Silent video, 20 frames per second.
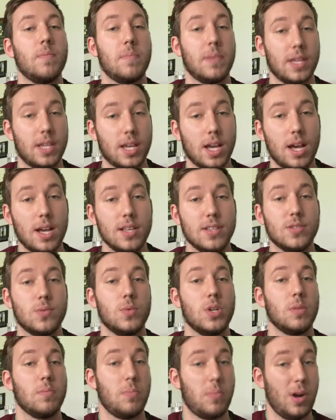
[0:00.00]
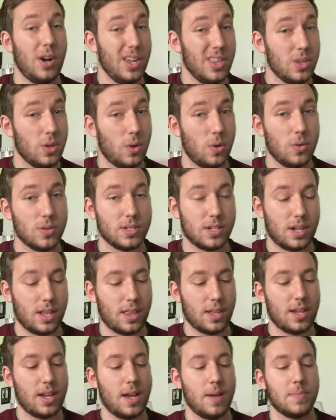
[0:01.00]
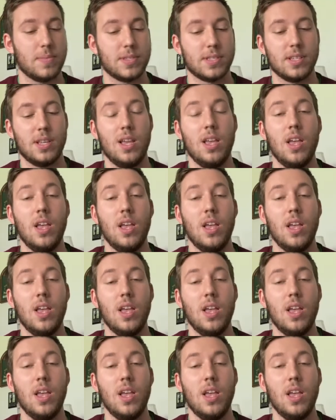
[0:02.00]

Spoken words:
because when you're putting the holes into the cups,